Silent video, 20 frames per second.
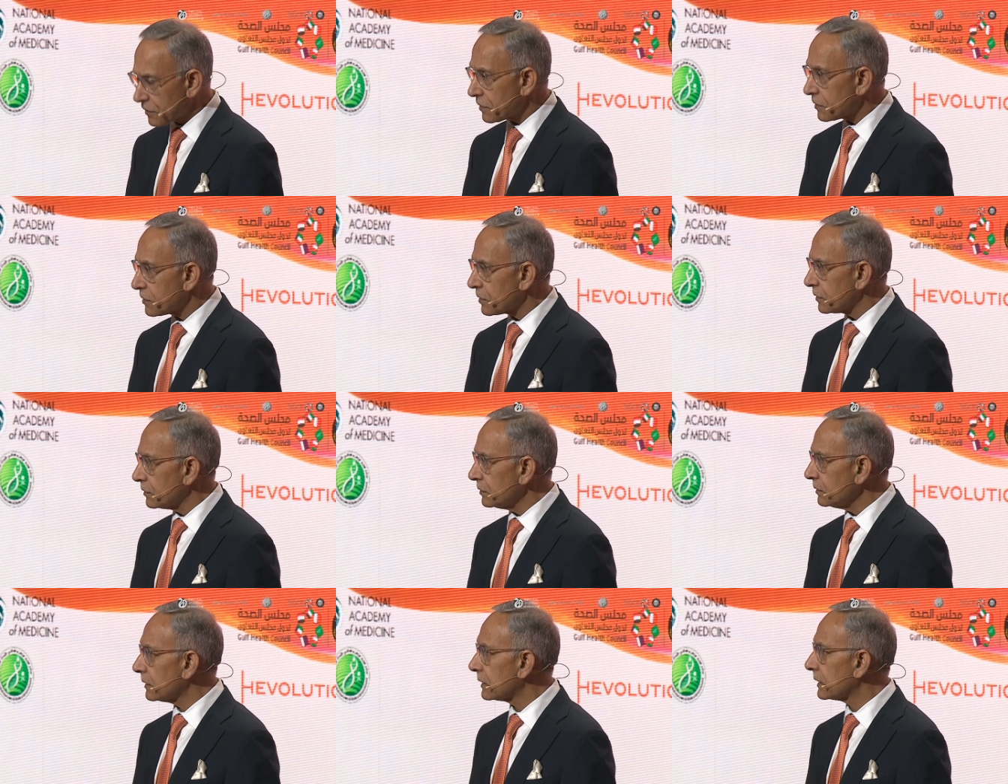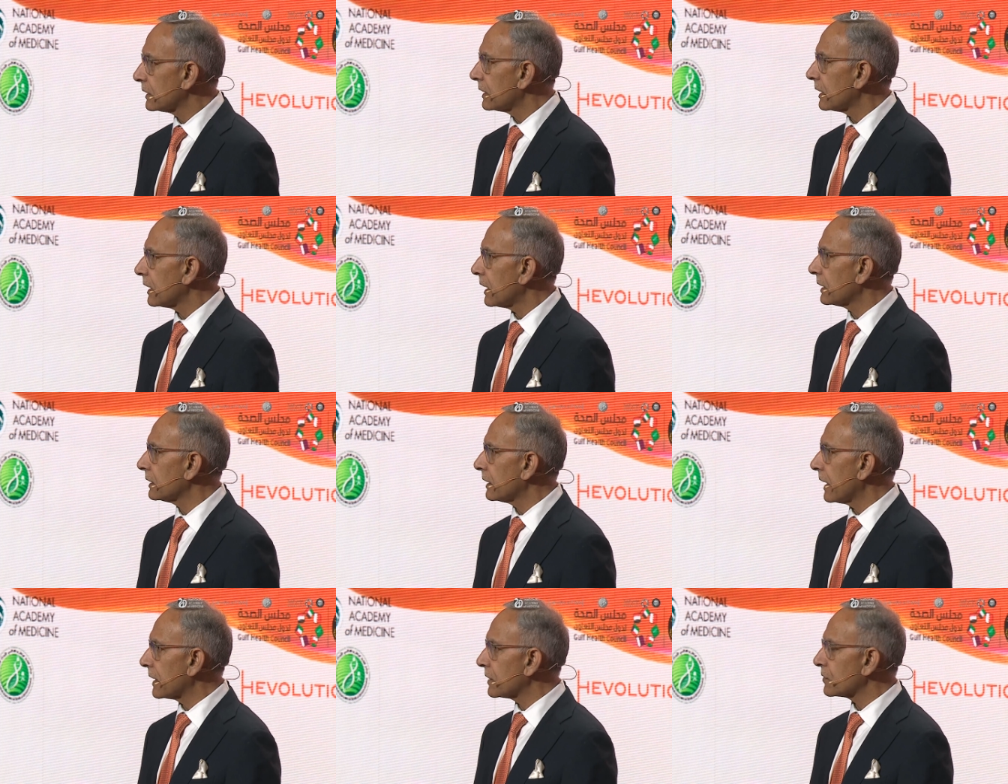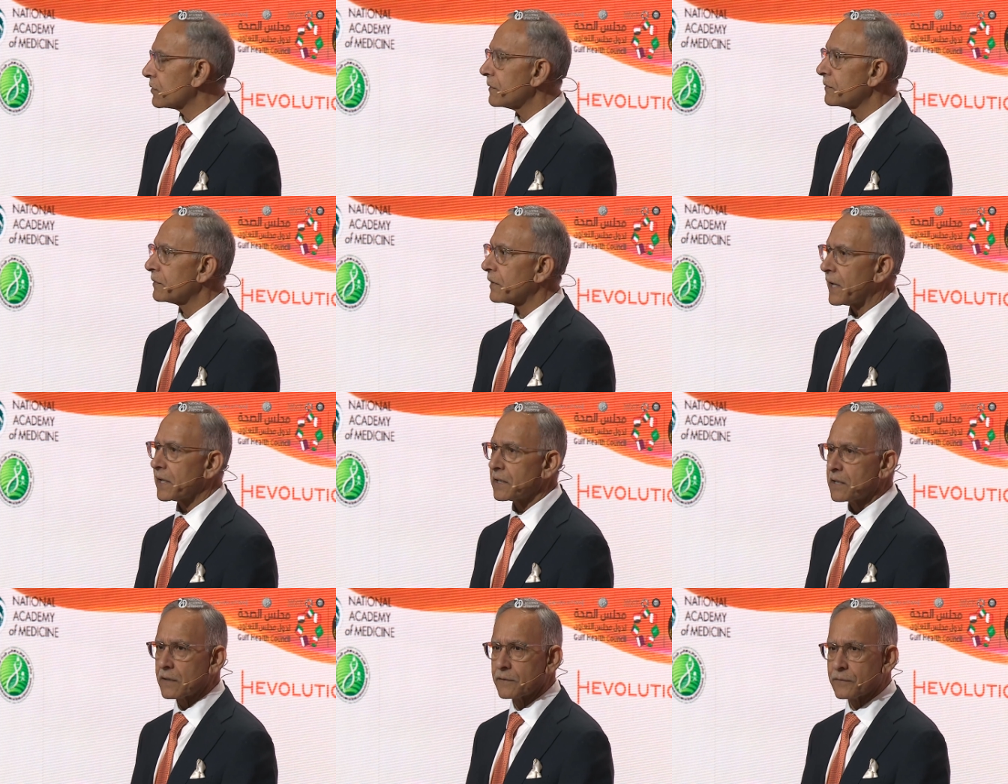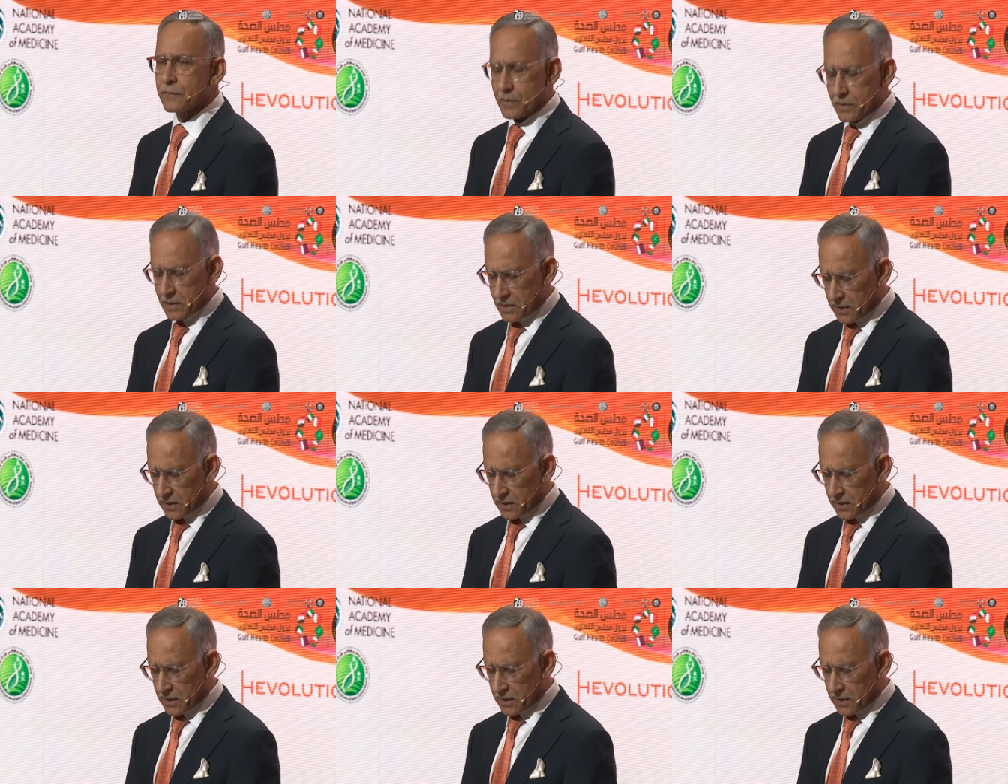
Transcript: ado, I'd like to invite our first